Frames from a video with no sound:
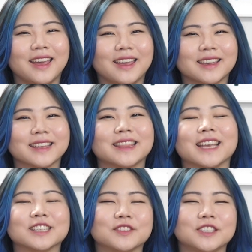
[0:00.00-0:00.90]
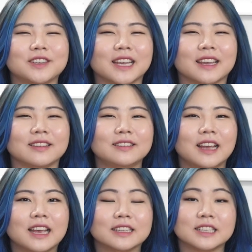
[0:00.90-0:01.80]
Hi, thanks for tuning in.
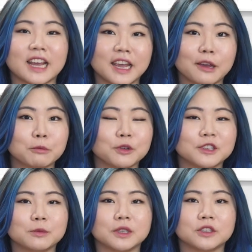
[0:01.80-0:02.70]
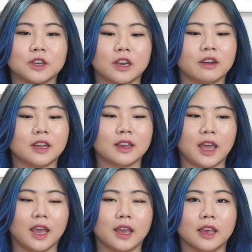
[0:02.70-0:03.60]
Today I'm going to be
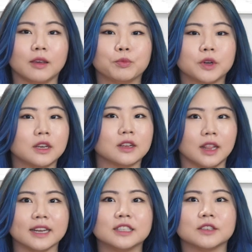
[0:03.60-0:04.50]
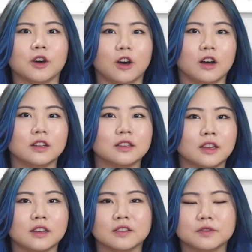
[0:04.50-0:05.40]
sharing a pretty collective haul
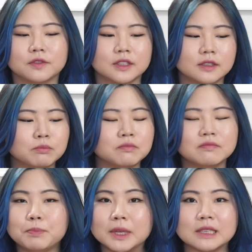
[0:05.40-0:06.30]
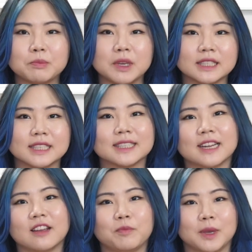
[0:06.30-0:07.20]
of bits and pieces
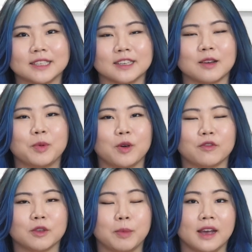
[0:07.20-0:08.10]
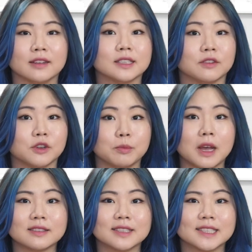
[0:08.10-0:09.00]
that I've picked up over the past several
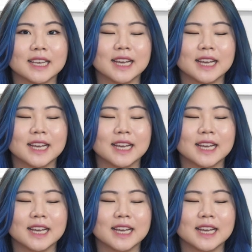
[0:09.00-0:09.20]
months.